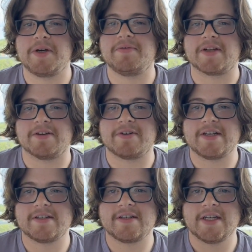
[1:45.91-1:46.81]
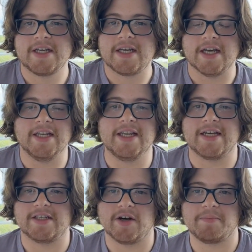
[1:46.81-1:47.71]
perfectly written and
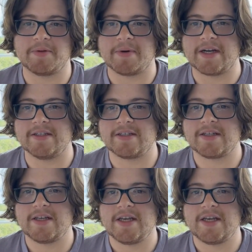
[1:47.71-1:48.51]
SEO optimized,